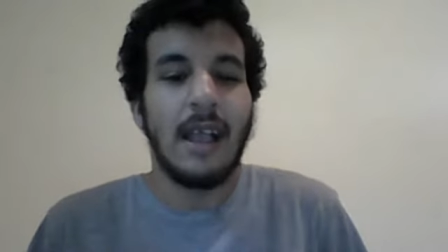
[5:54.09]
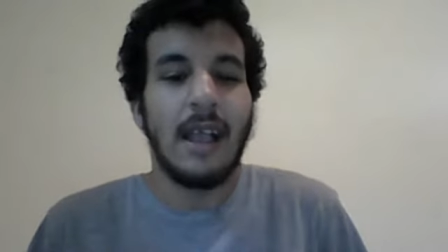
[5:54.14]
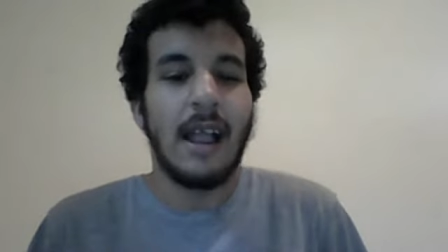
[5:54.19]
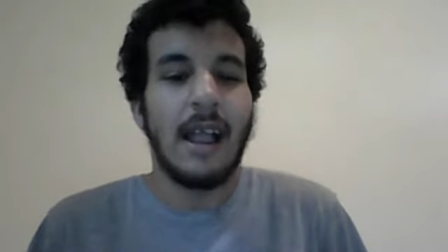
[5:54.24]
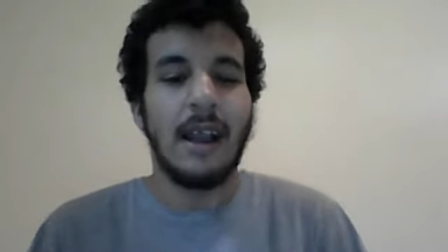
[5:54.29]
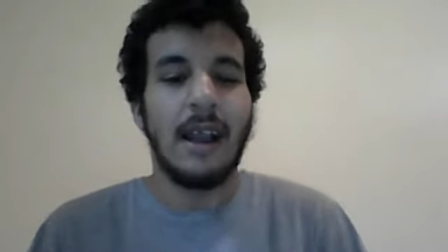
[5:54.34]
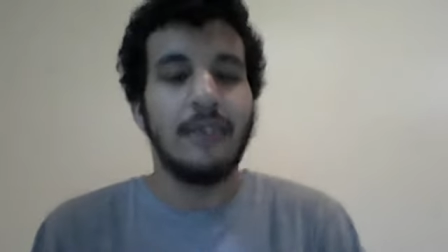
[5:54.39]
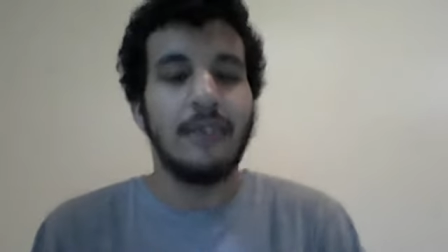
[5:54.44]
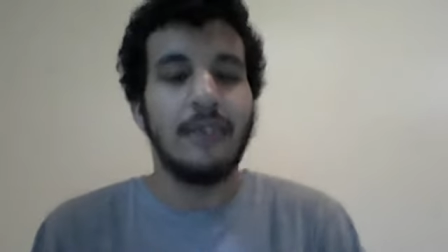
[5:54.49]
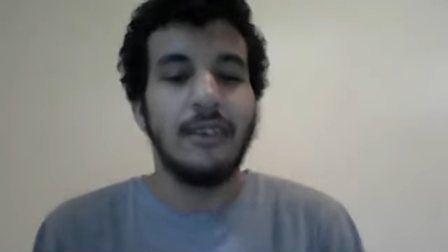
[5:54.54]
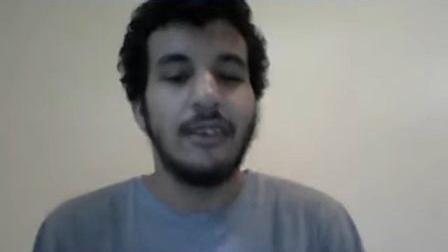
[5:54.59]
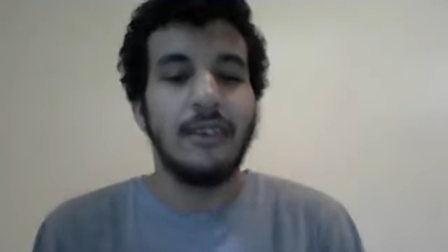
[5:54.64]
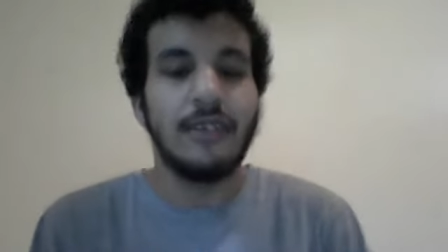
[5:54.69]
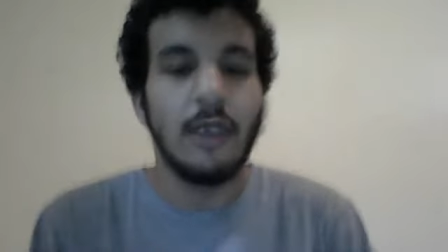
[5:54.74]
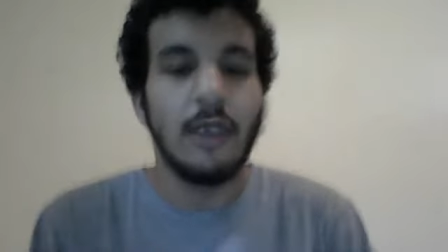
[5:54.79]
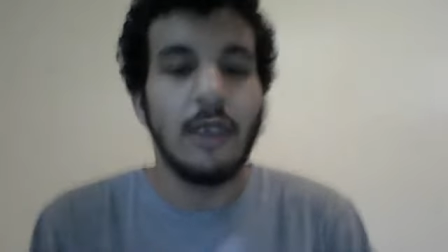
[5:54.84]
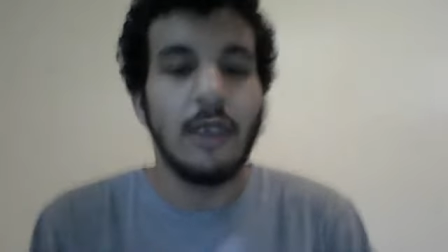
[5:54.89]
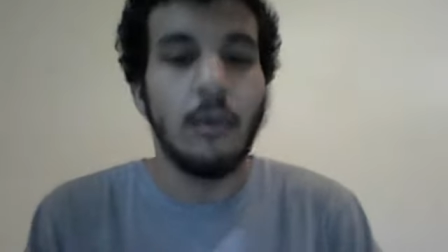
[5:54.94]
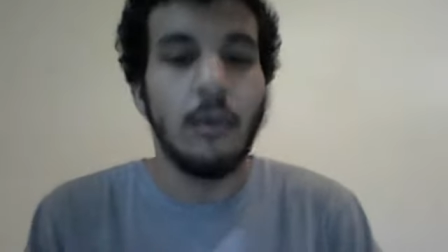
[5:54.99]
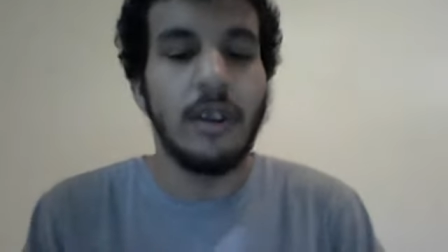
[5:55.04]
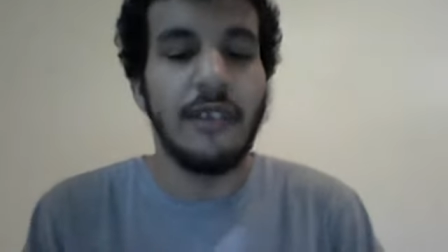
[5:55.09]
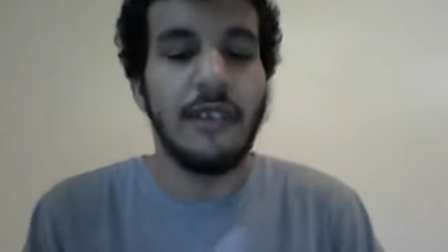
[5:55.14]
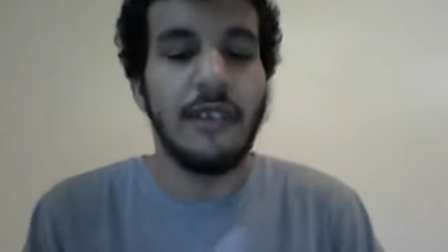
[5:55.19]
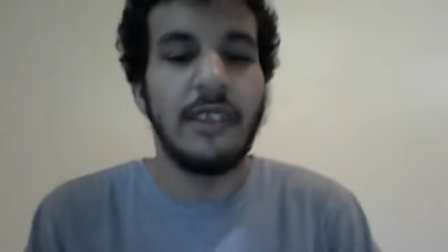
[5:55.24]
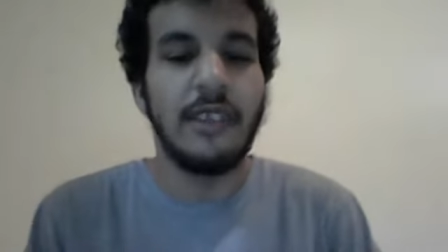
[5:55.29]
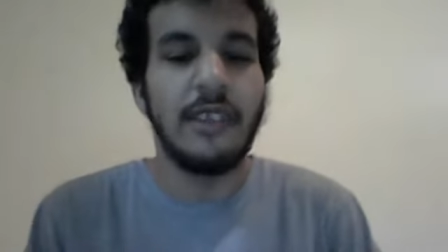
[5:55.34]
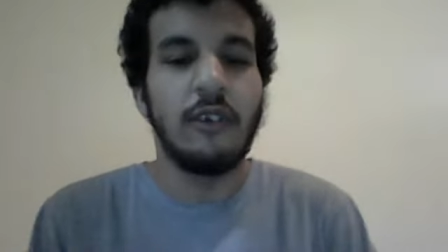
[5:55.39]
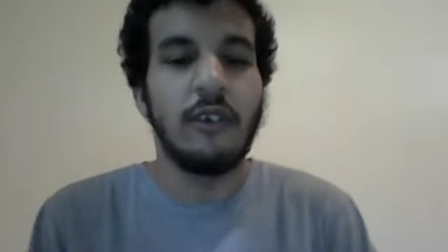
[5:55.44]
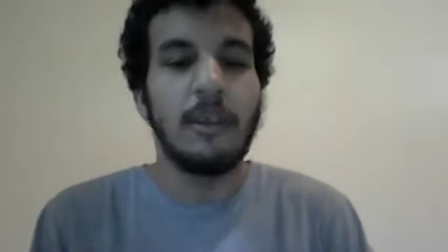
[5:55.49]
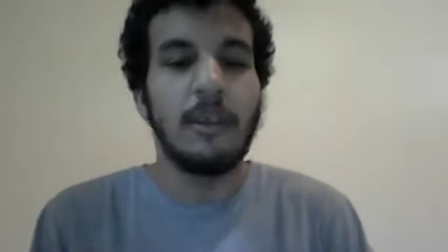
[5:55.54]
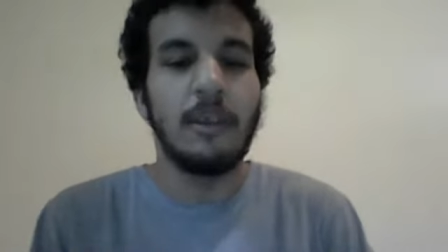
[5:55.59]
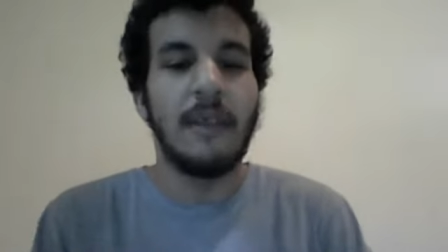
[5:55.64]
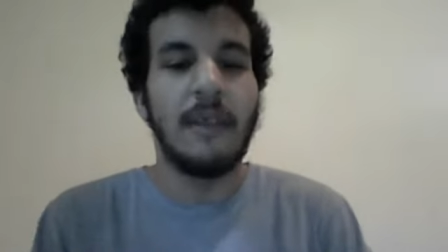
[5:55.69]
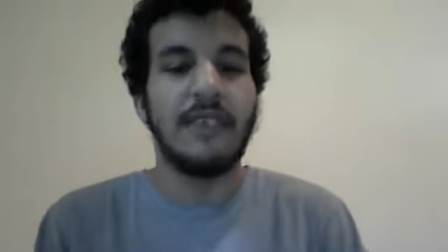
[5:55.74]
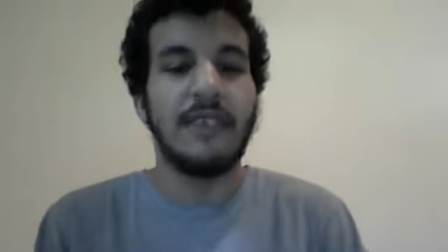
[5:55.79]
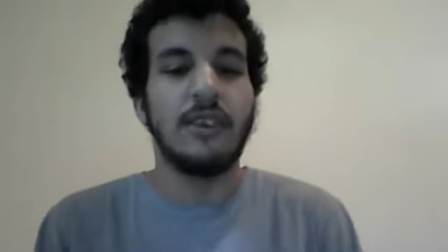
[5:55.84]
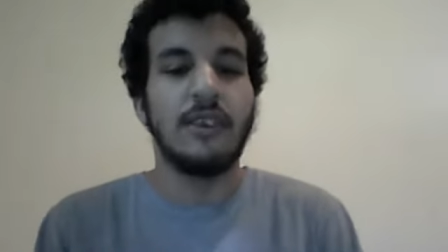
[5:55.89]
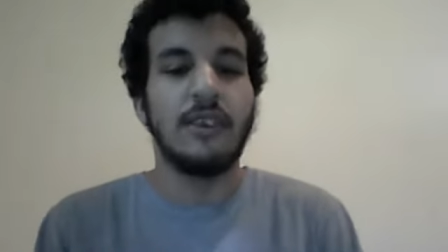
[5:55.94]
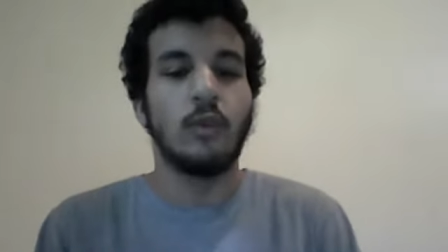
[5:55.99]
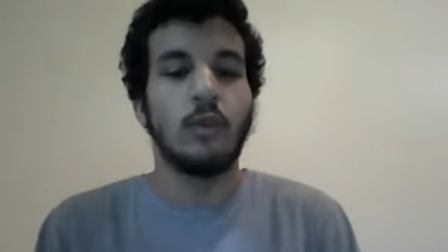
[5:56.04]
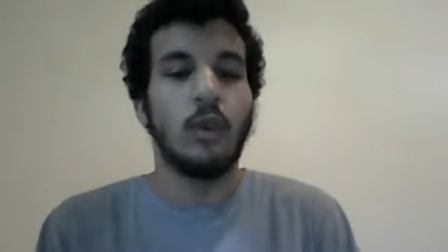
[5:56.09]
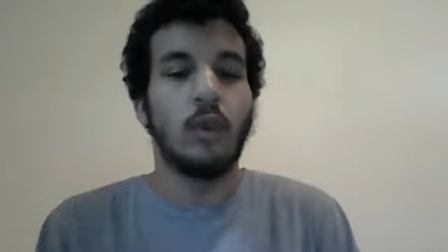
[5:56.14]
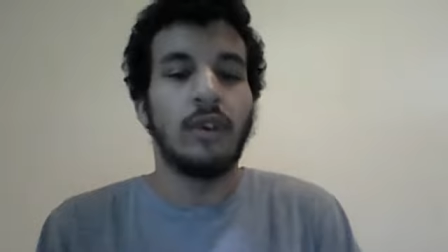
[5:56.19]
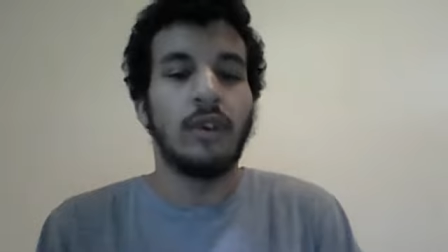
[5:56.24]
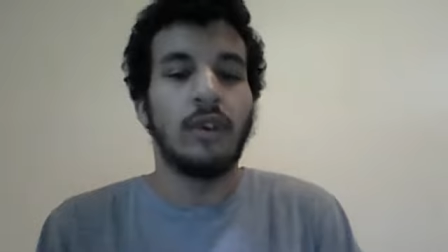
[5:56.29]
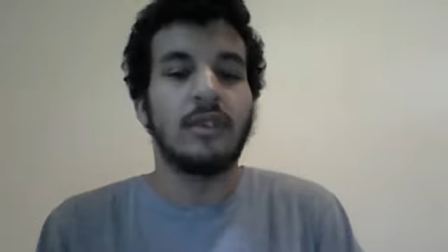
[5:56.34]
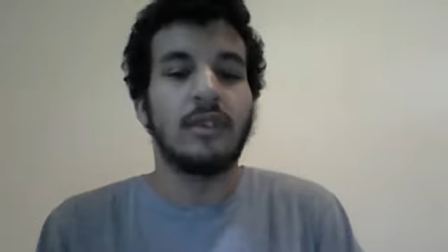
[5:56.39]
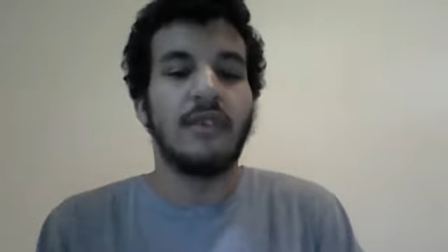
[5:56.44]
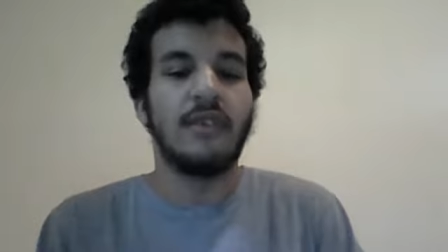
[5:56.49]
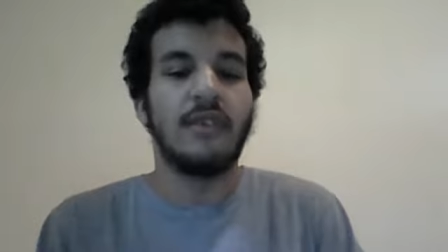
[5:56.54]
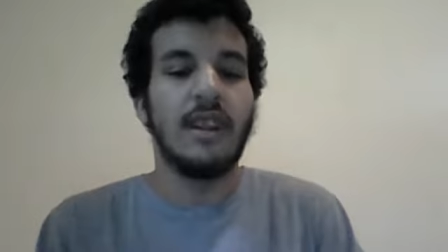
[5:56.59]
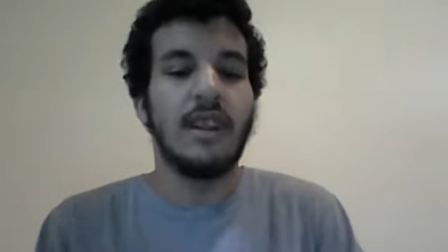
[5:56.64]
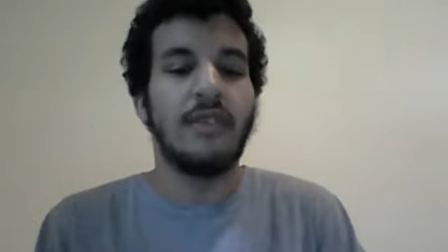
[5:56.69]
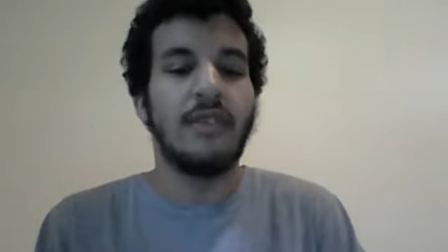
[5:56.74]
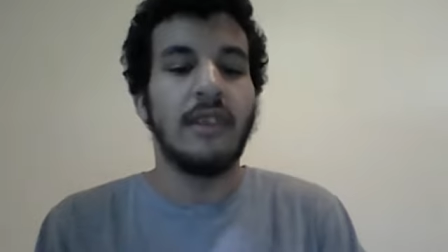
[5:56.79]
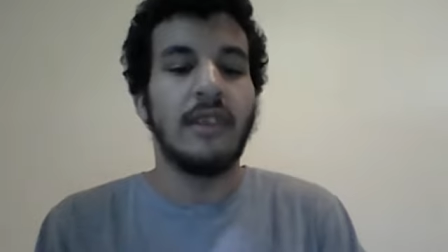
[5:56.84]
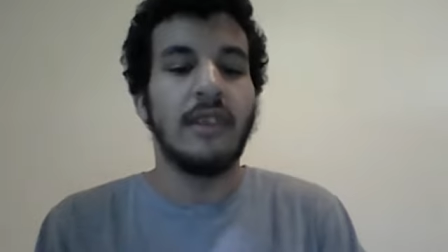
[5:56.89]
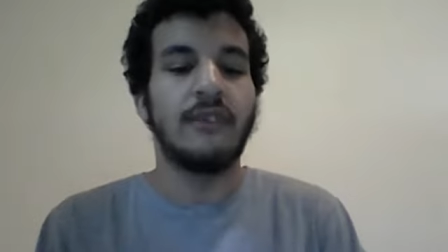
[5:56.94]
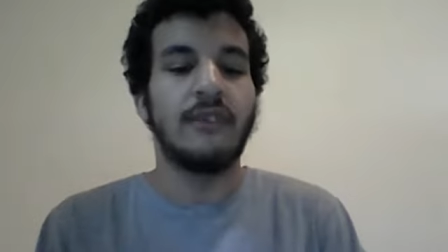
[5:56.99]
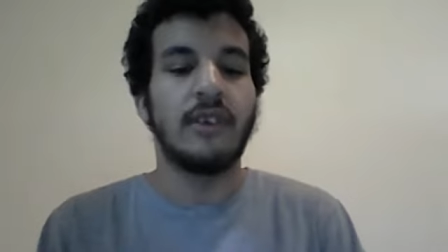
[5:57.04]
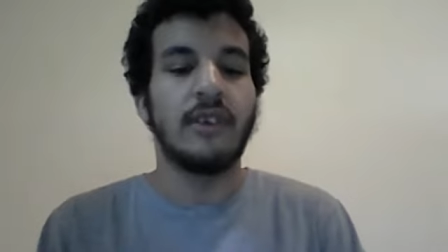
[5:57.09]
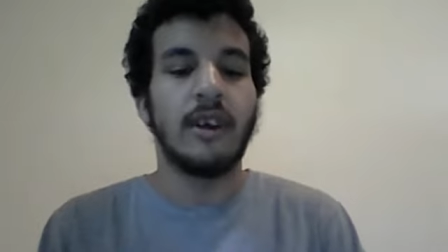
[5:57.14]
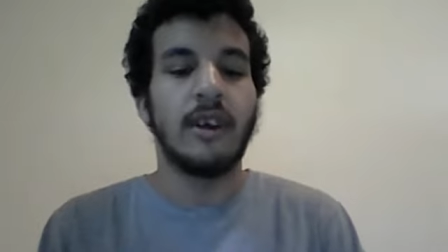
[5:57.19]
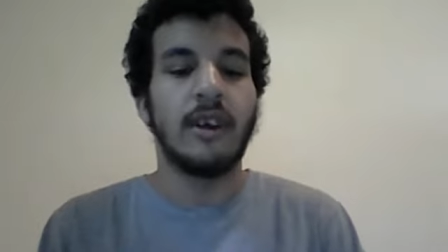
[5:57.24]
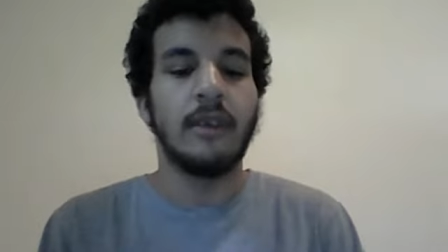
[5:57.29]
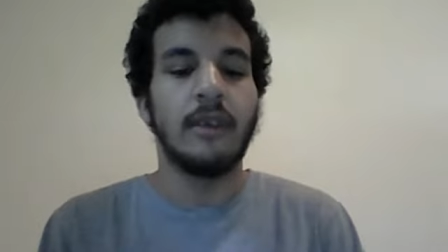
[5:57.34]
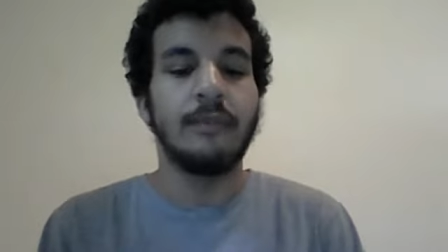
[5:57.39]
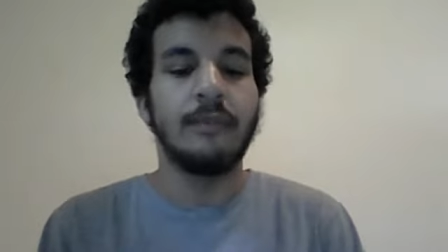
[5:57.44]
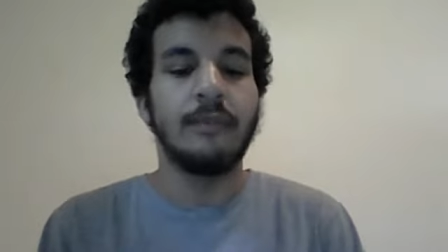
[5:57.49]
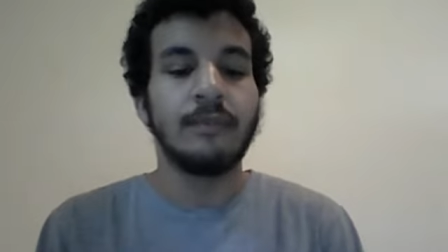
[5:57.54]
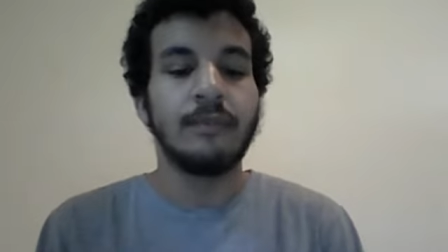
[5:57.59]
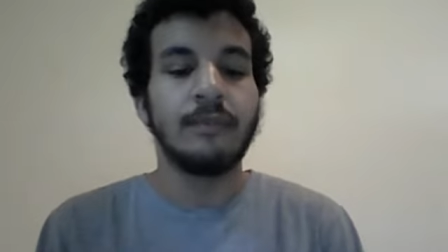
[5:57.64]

I honestly think they would. I think they would have made things worse, if anything, for,